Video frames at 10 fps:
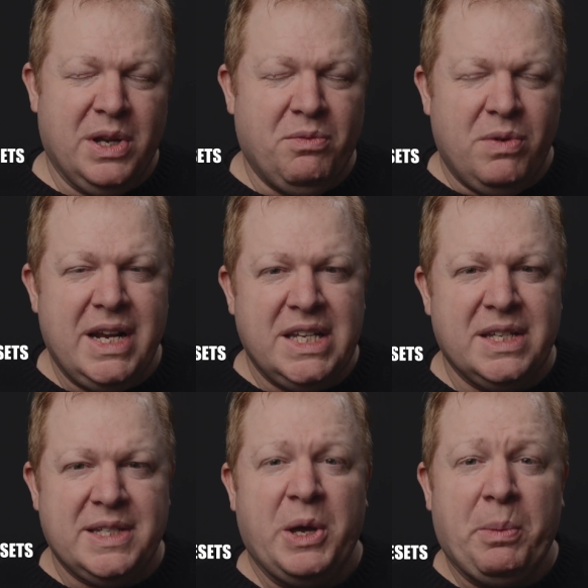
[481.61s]
It really
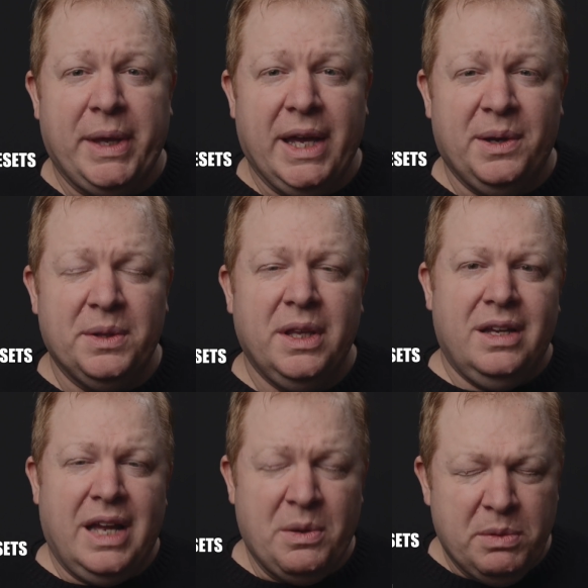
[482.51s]
does help me out
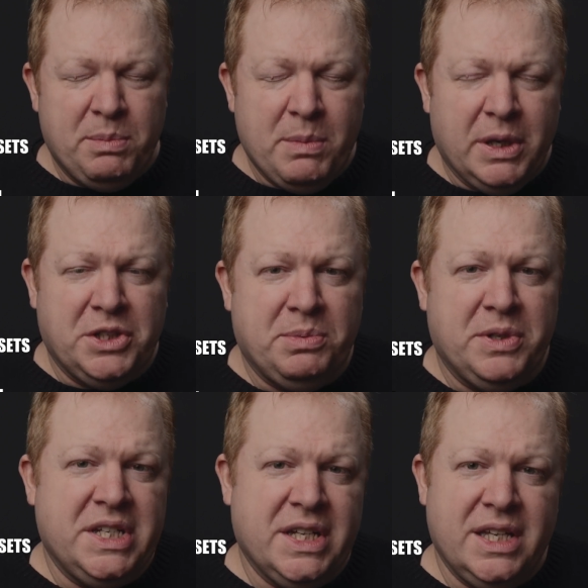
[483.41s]
and it would be much
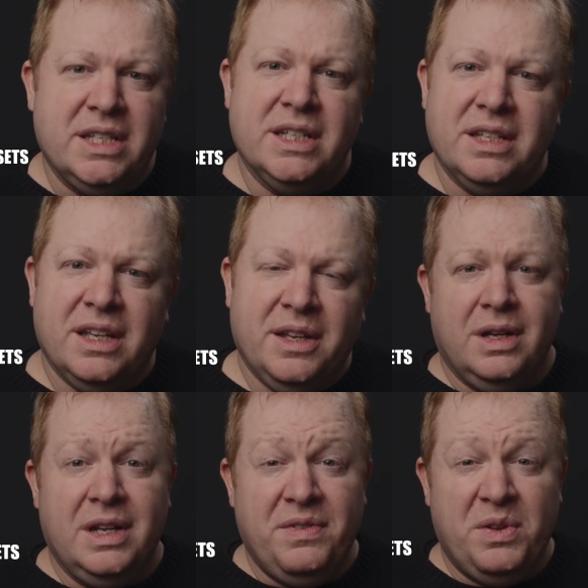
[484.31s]
appreciated.
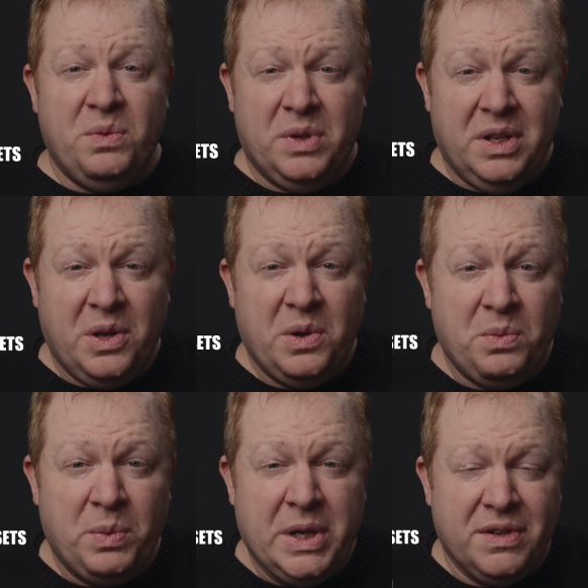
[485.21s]
And if you want to know
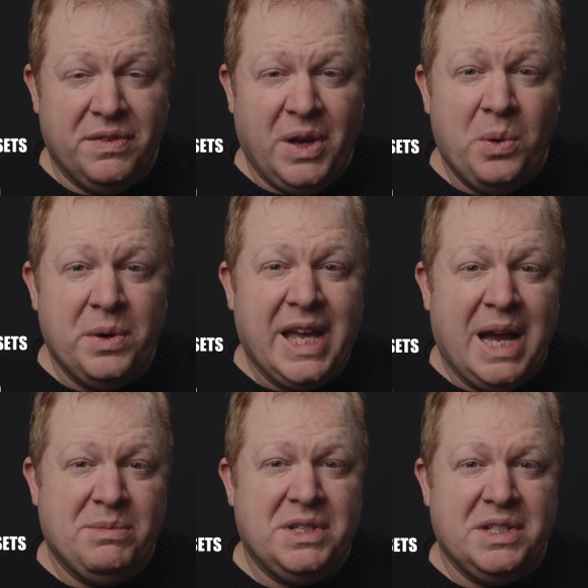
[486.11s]
which of the older
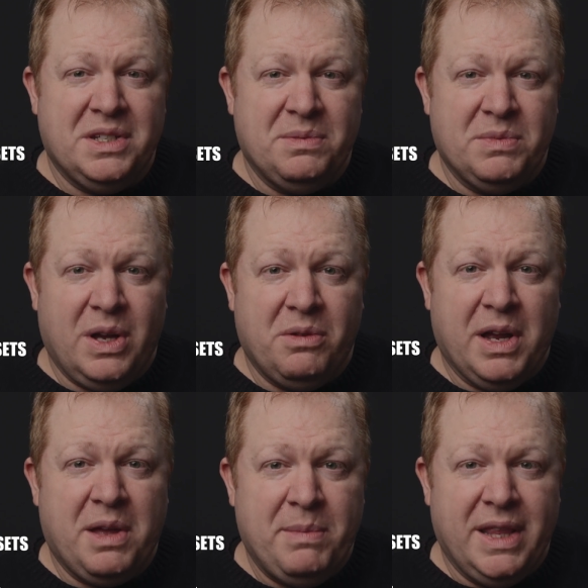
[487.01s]
camera systems I
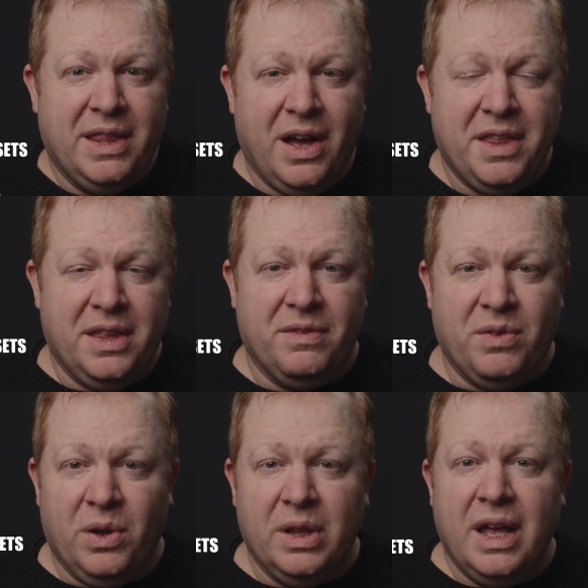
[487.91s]
recommend that I think have
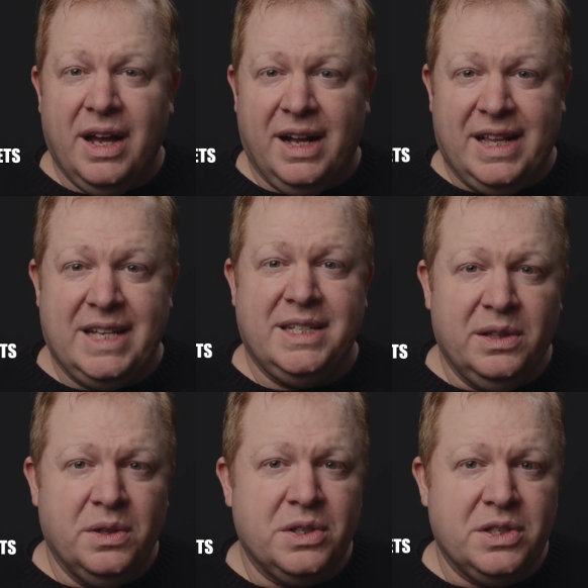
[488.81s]
got a classic
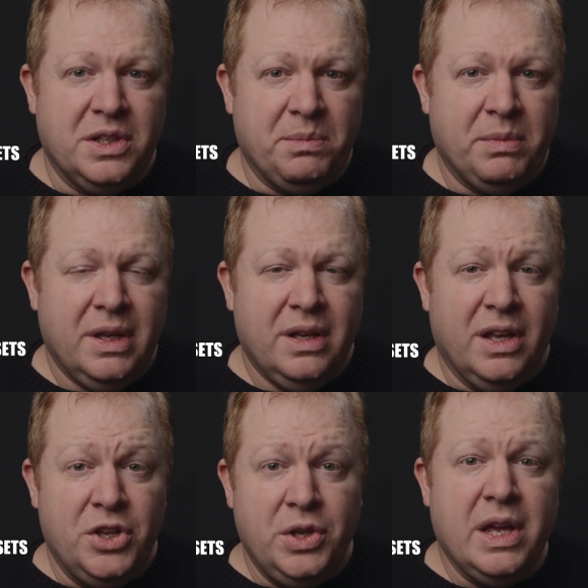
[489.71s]
look to them,
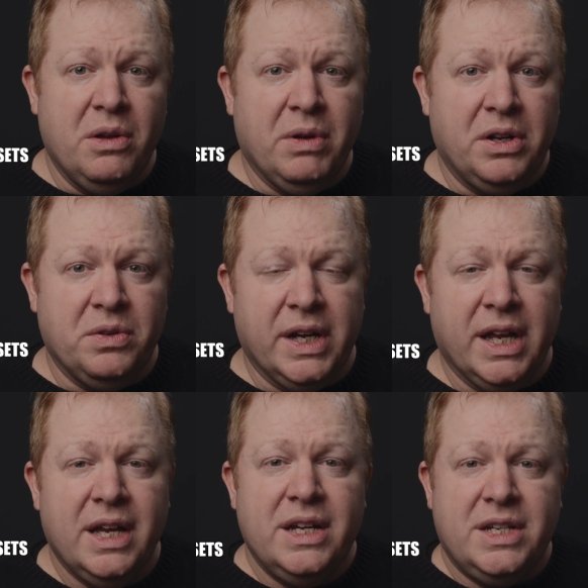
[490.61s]
a unique rendering,
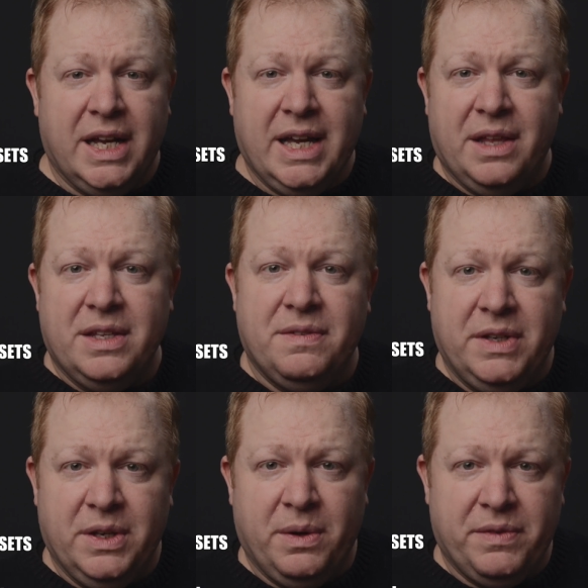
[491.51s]
check out this
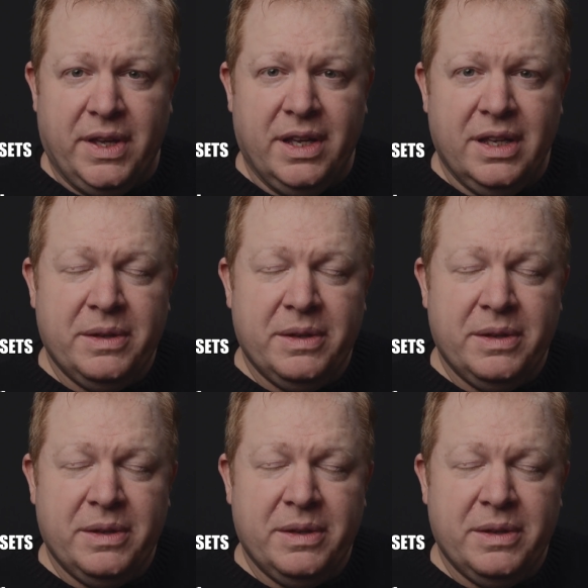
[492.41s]
video over here.